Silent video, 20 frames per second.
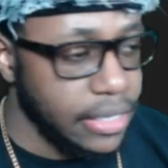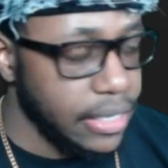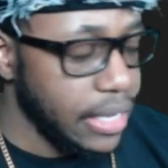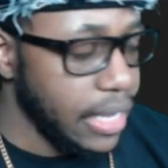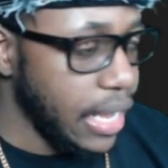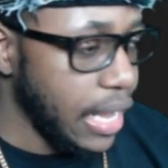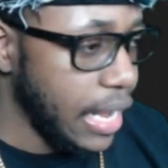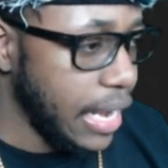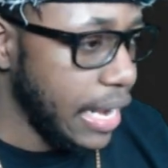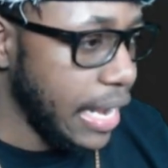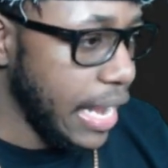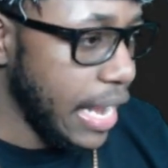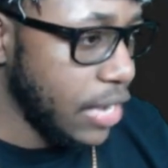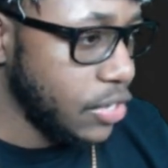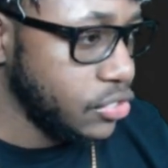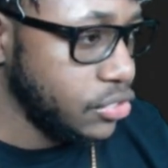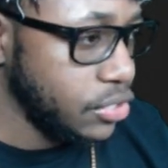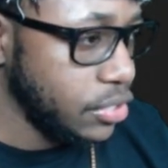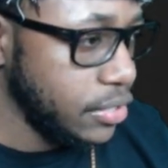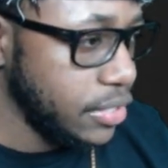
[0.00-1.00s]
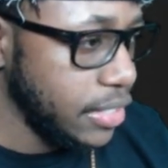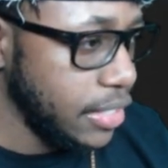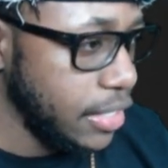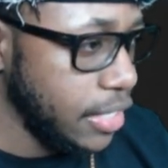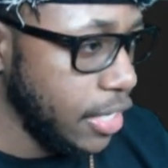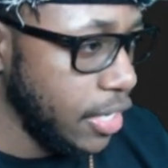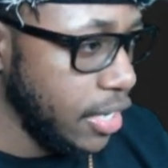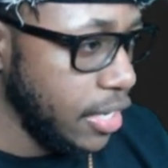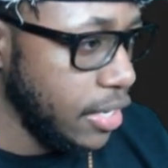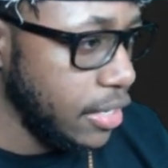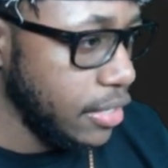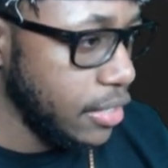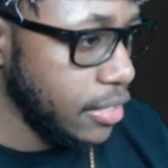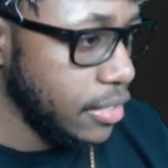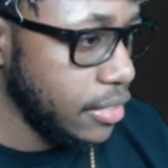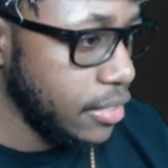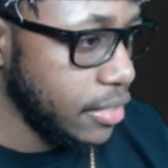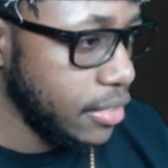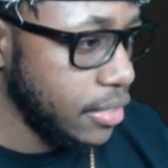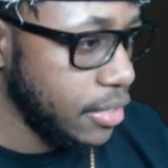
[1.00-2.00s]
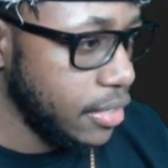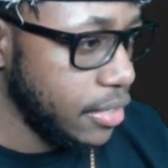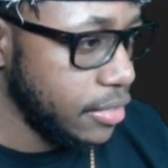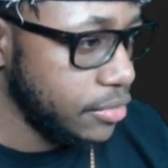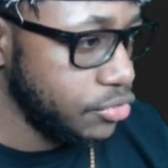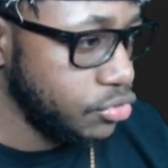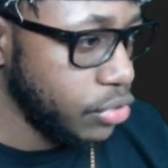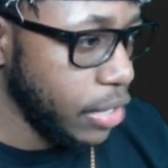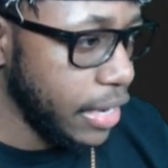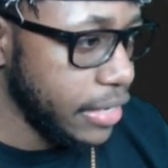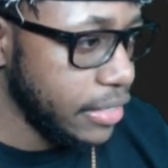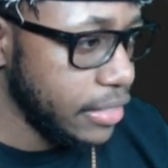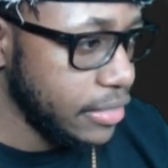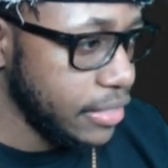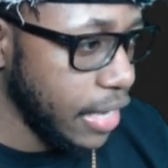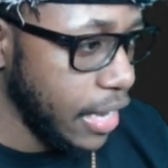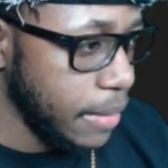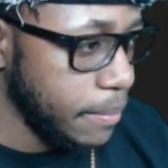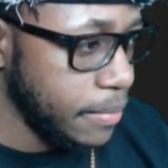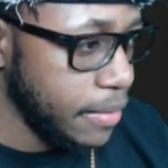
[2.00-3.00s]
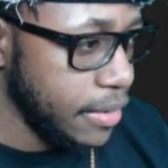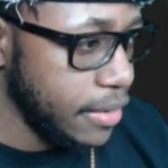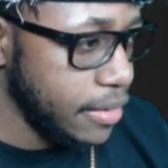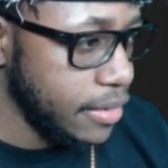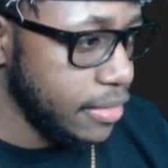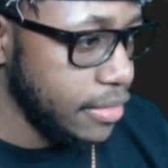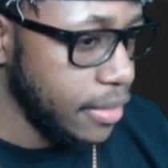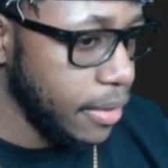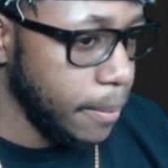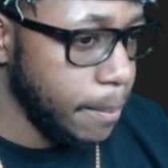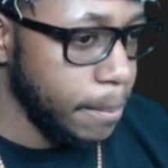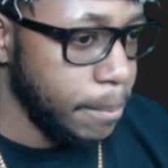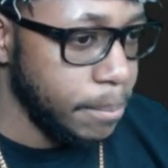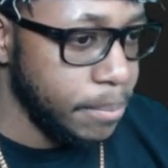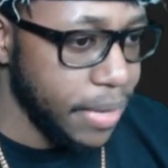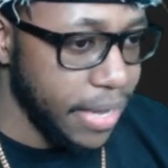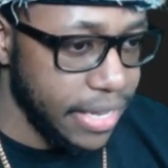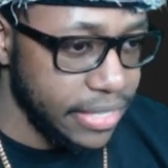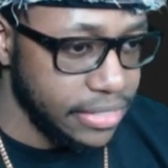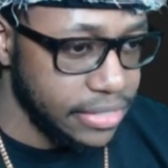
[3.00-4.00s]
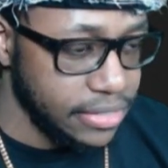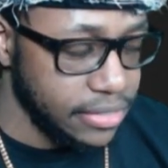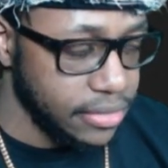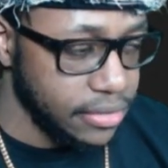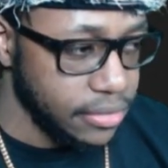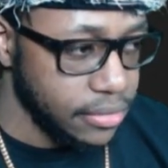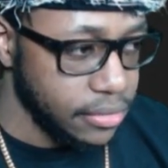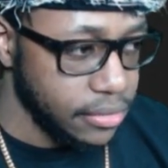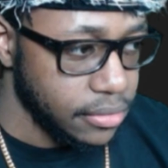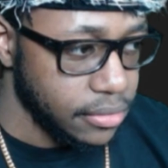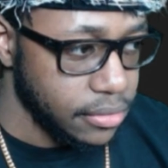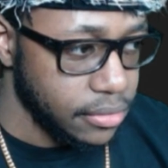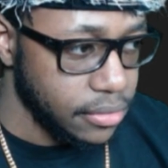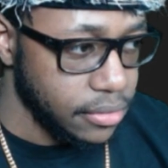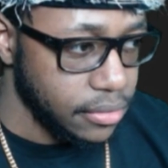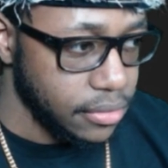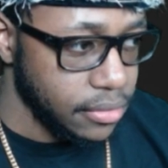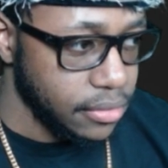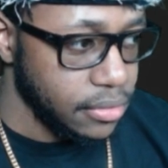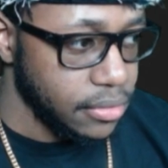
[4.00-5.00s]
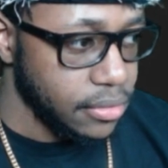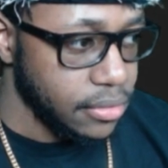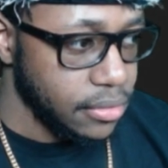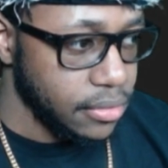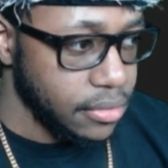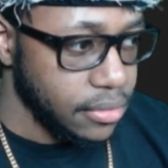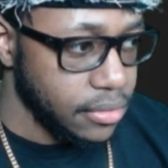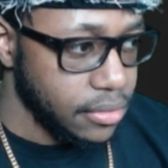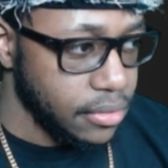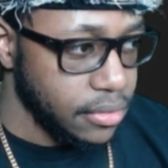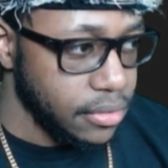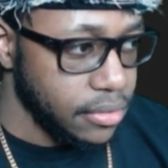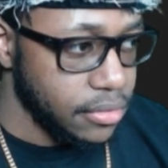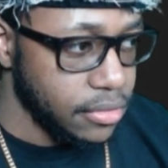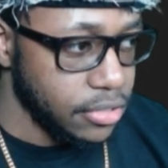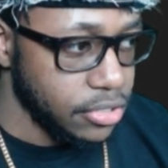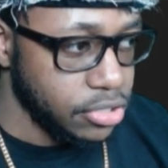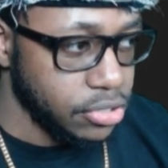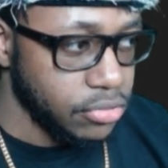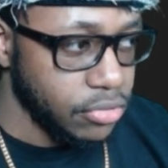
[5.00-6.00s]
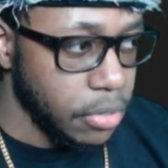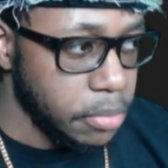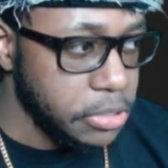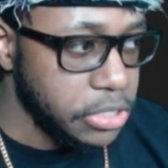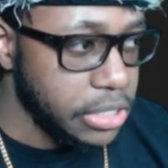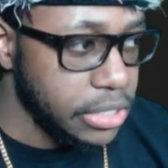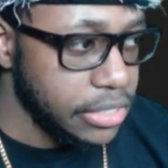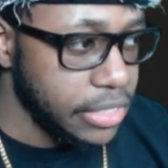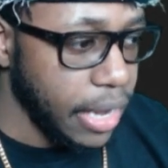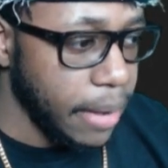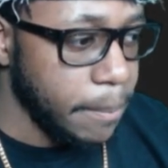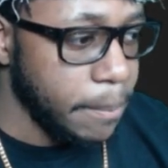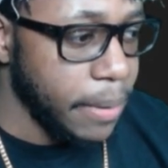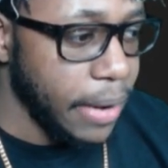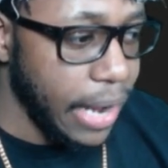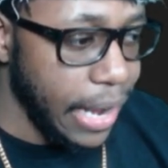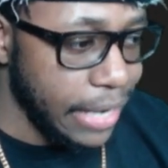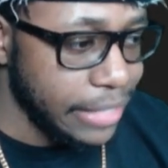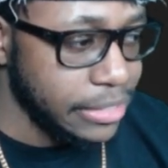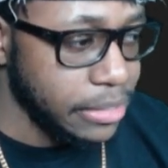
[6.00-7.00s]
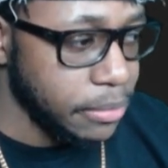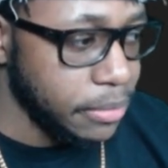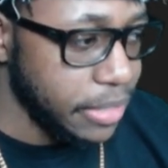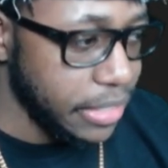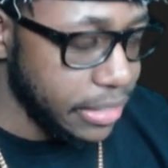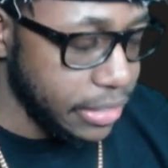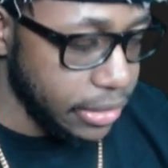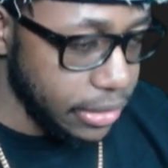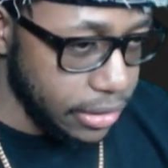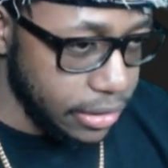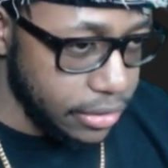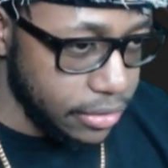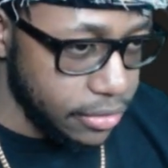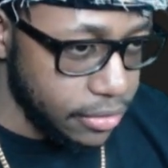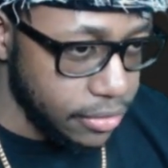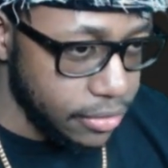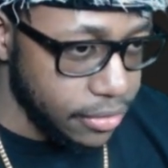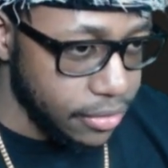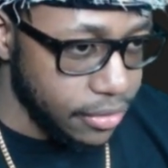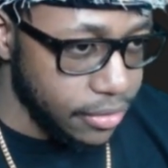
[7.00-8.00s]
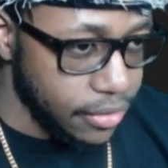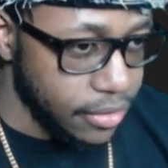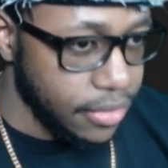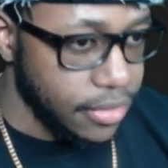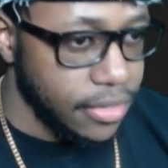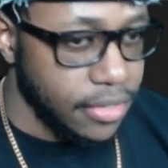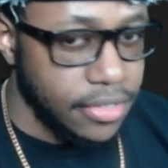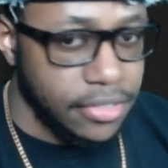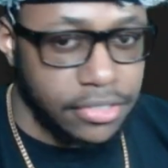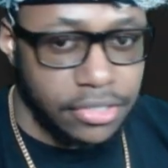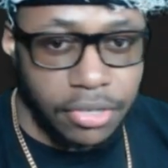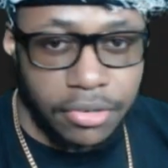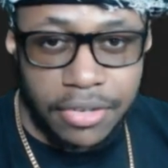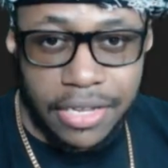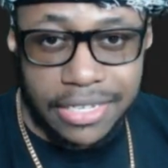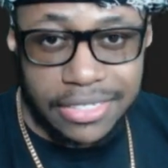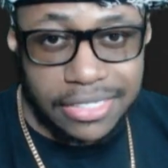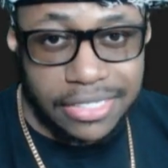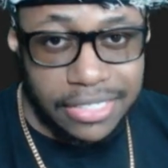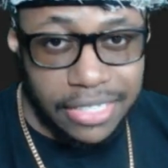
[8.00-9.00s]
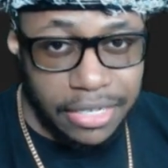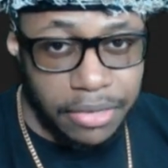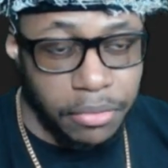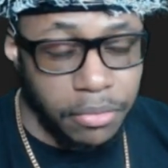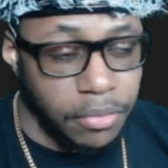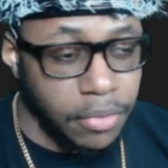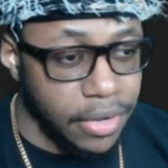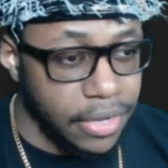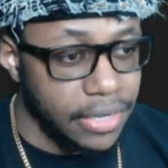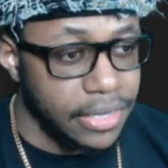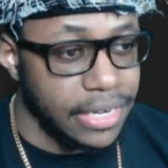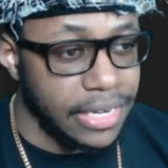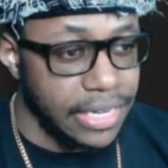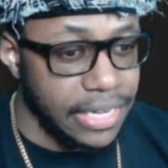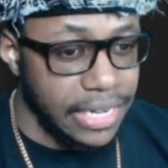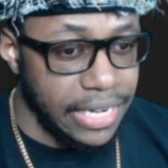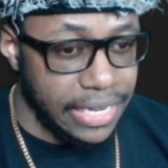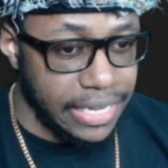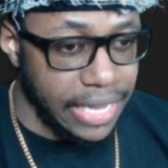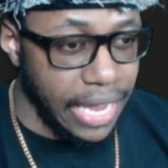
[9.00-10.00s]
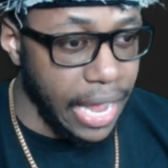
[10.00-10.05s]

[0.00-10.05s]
I actually tried to type in the best descriptions I possibly could. So let's see what it got.